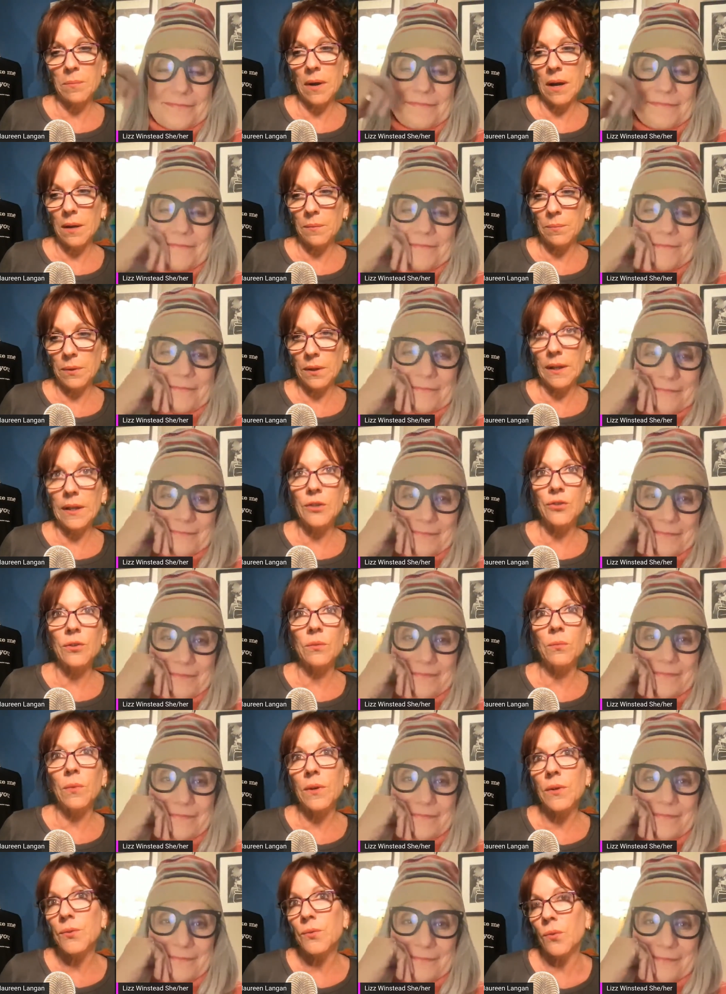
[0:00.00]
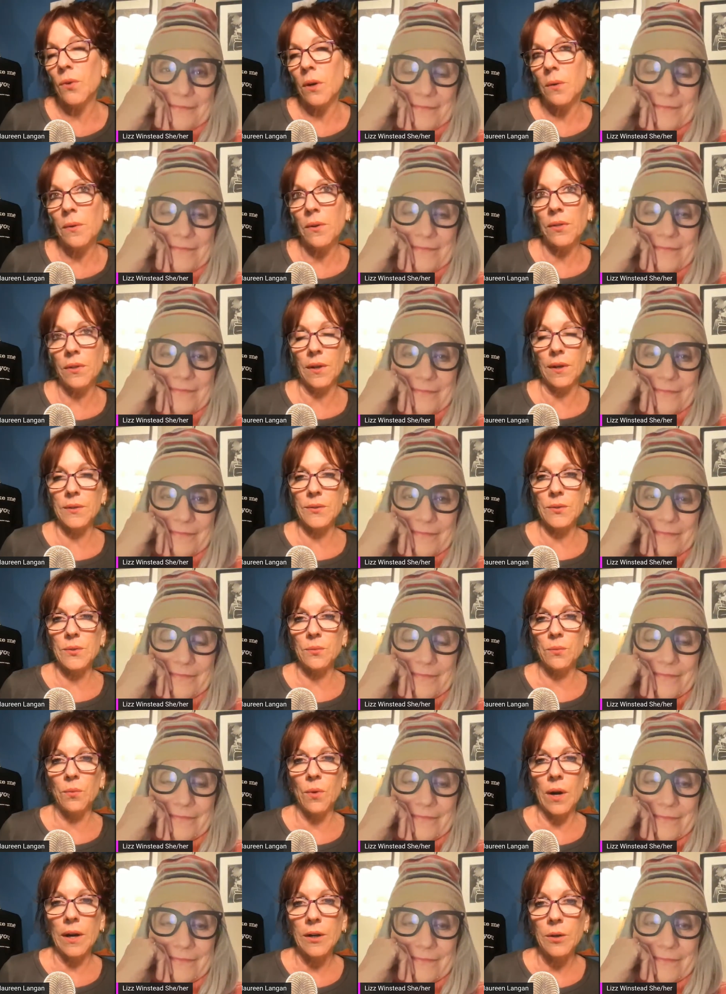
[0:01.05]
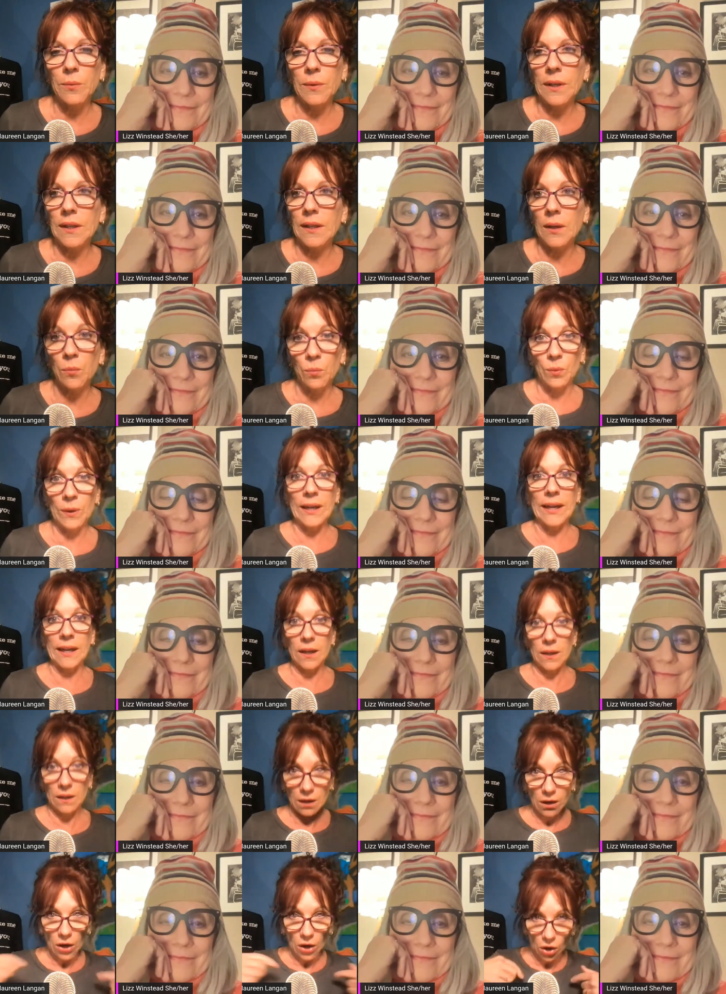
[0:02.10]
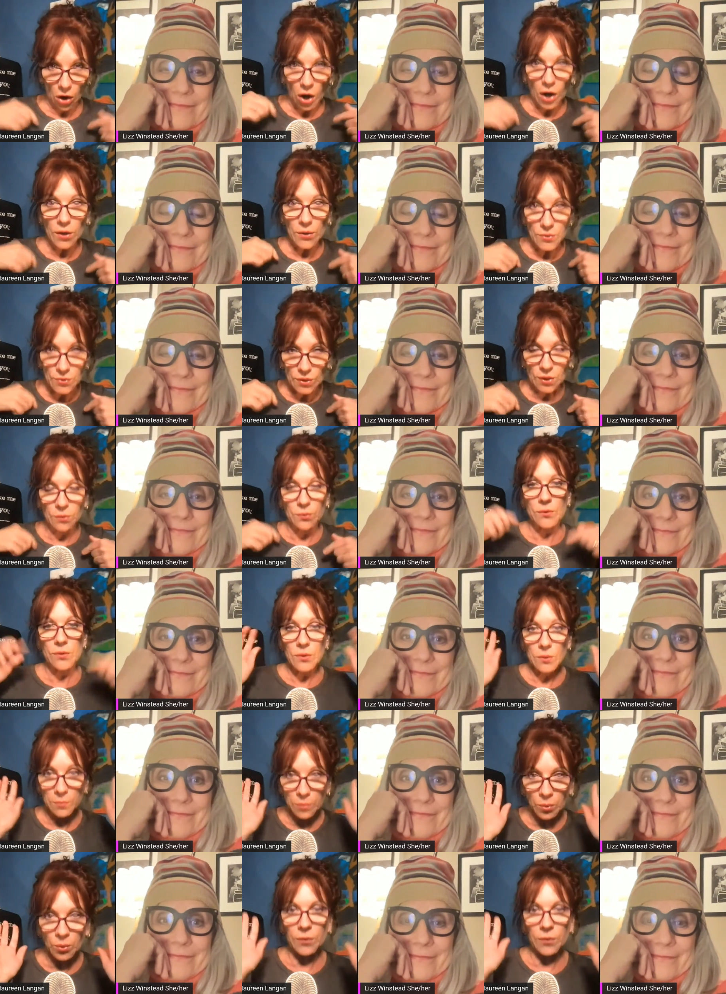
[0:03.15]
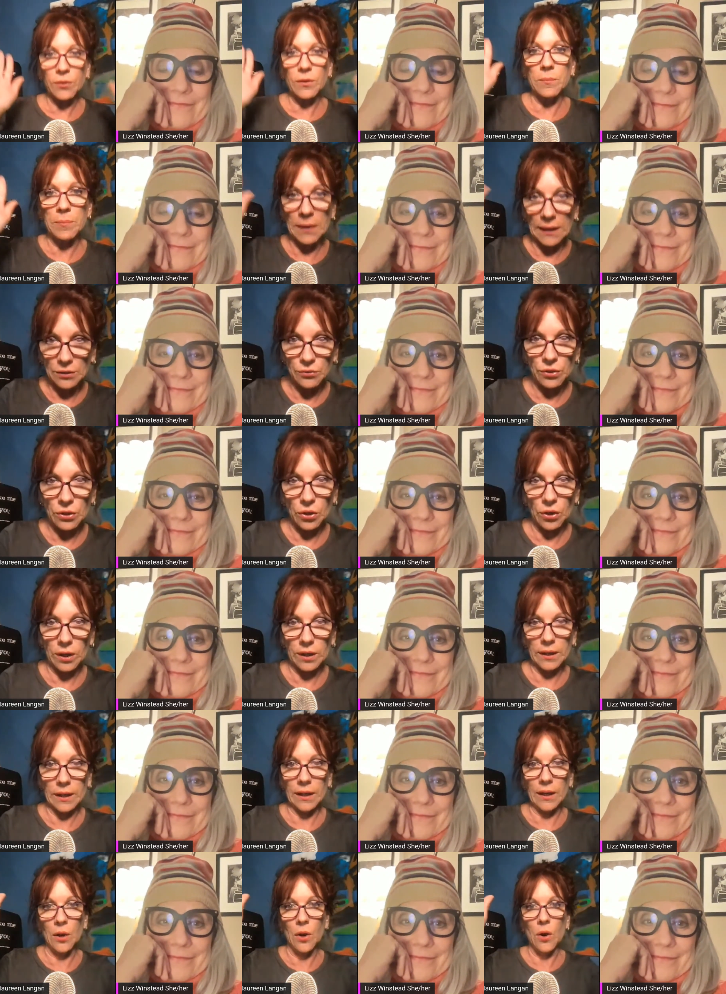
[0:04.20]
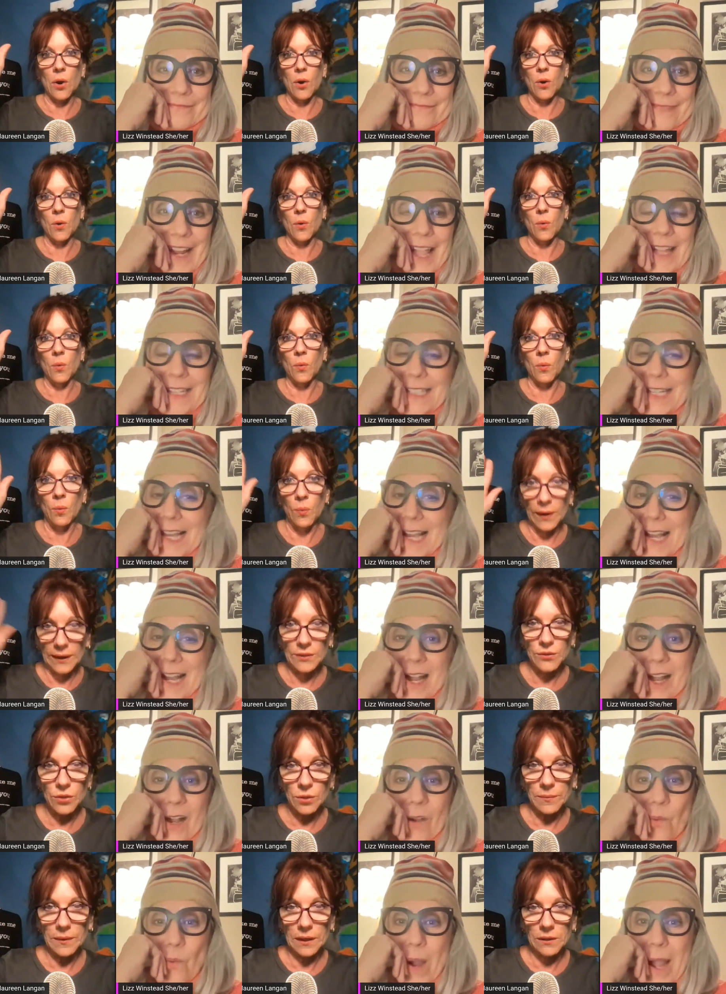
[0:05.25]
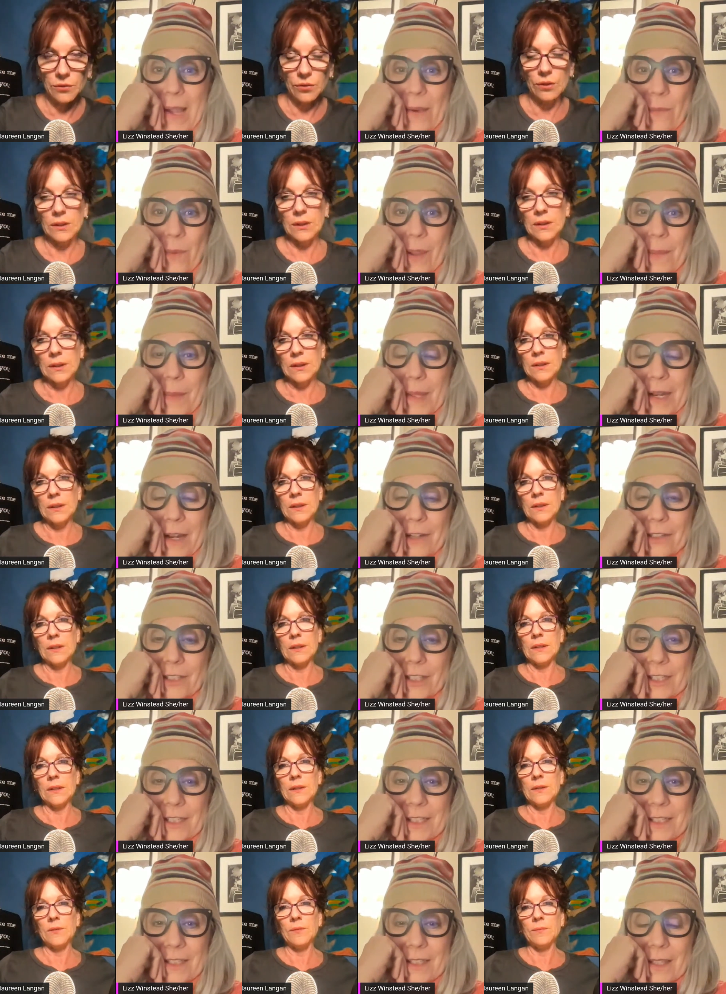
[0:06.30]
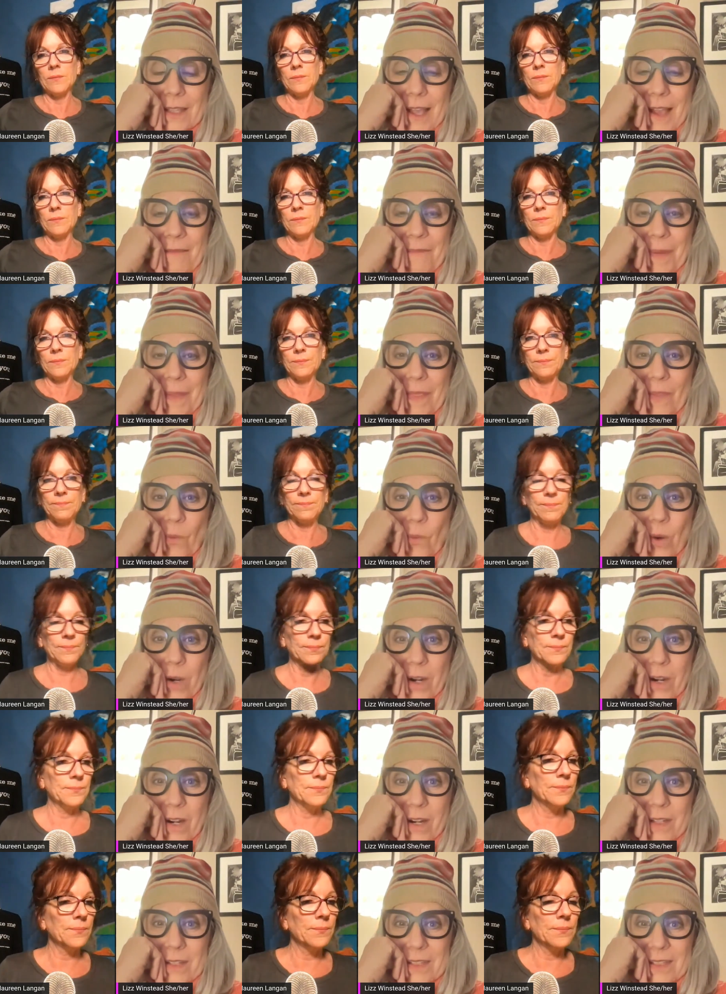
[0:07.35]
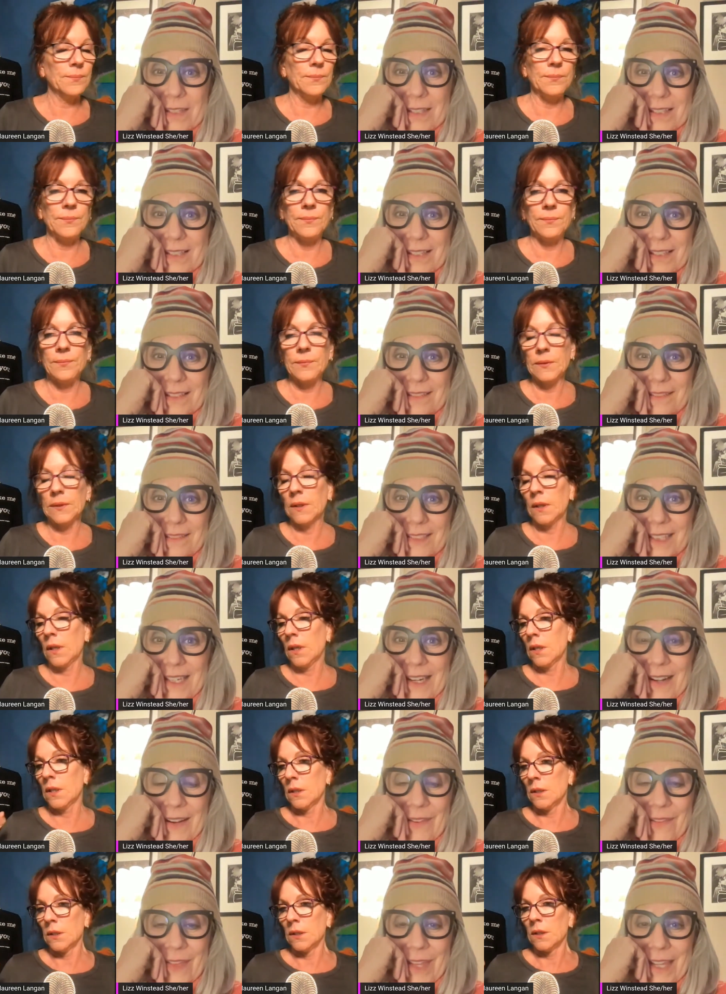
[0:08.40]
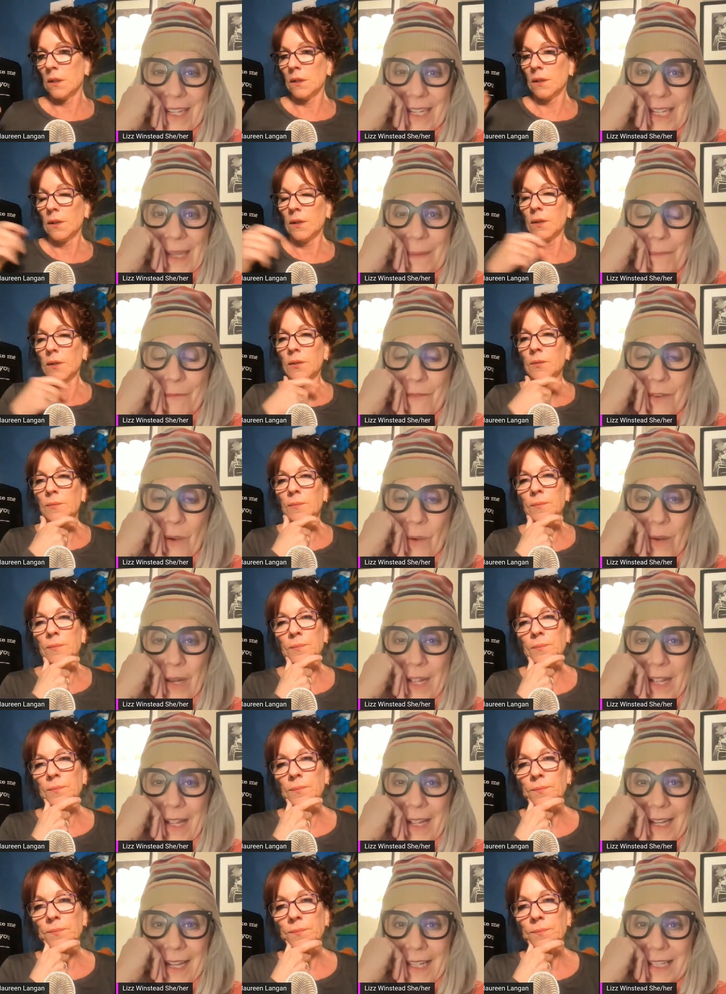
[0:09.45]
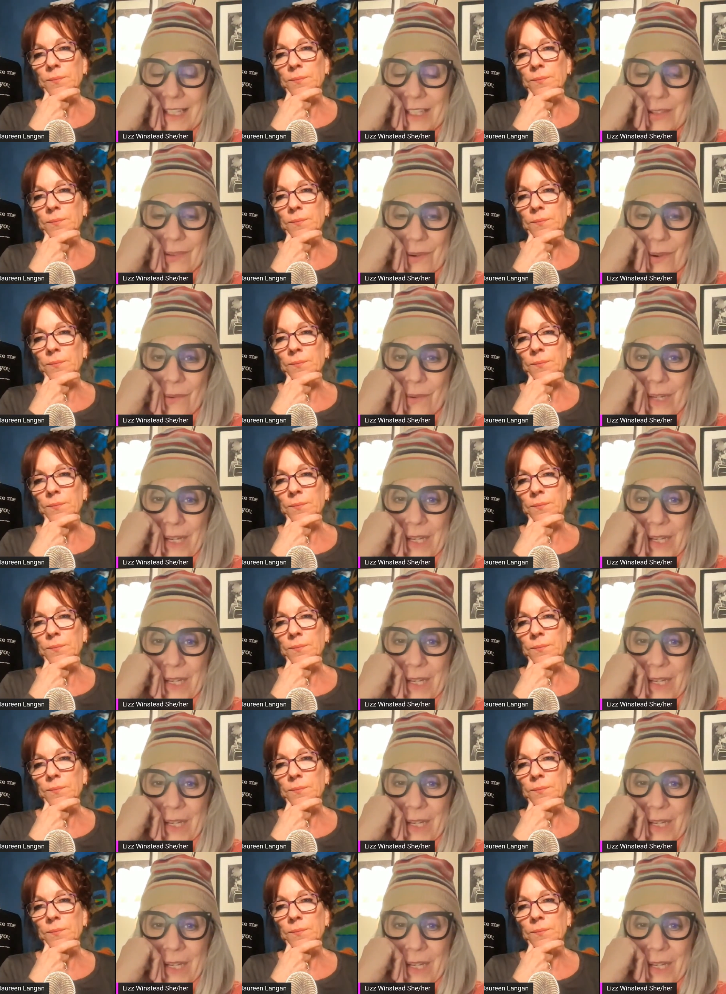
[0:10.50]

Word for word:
Speaker 1: of the population. What is wrong with us? Why do we we also support the patriarchy?
Speaker 2: I know white women are just have been the worst. You know, they keep voting against their own